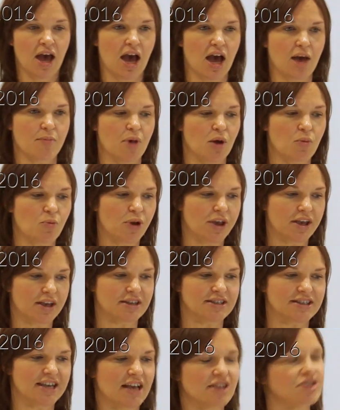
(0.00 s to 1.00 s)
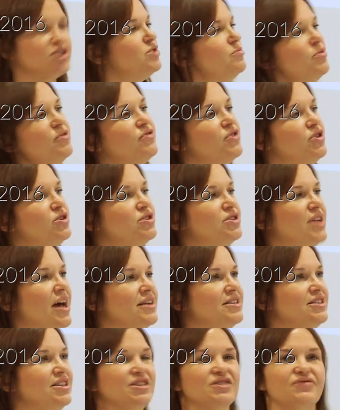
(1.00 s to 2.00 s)
And we can test some of those
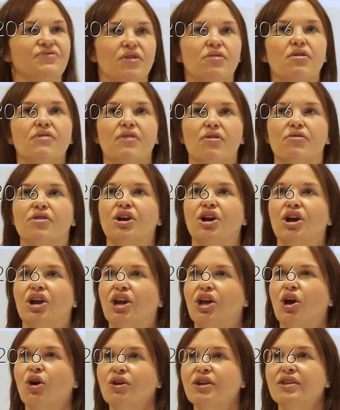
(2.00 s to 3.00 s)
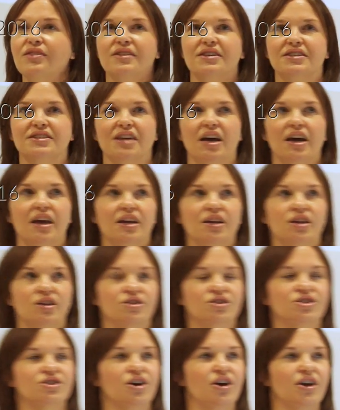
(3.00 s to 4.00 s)
ideas very, very early on in the
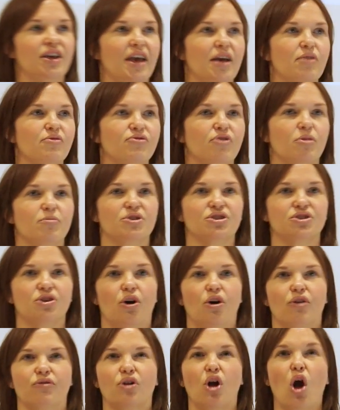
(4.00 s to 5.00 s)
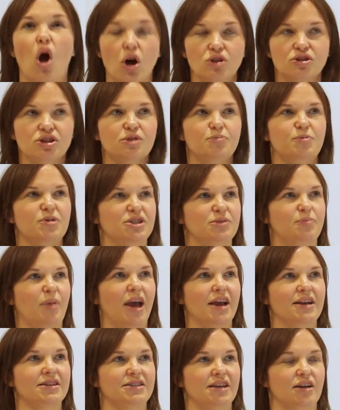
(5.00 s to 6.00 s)
cycle. So again, from a sort of cost
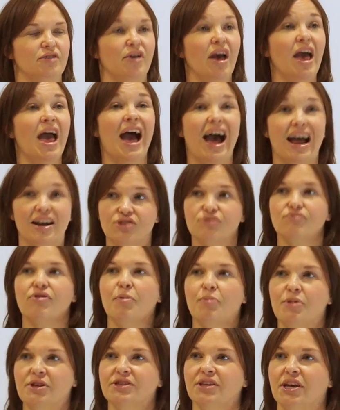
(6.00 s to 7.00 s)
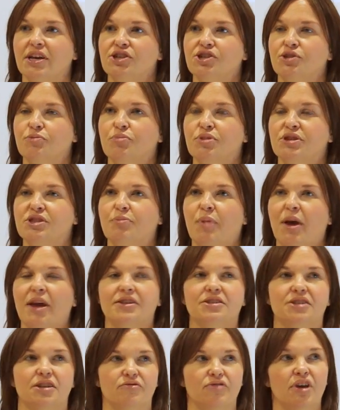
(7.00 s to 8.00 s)
perspective and a reputation
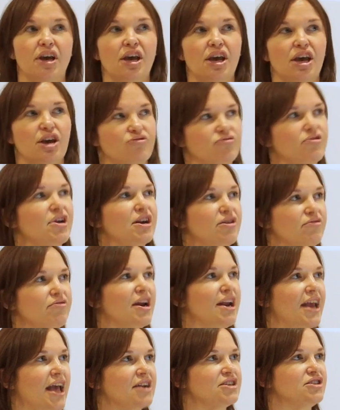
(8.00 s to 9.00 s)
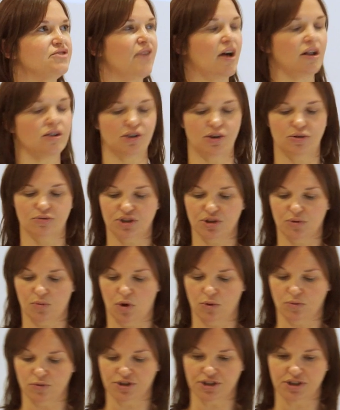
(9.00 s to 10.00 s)
perspective, it really, really adds value to
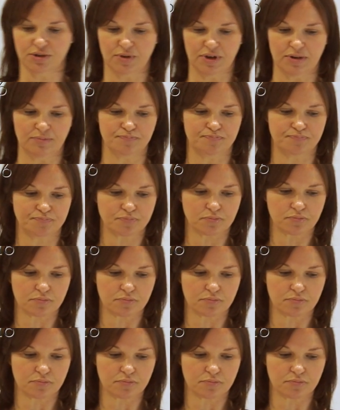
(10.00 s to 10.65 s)
what we're doing.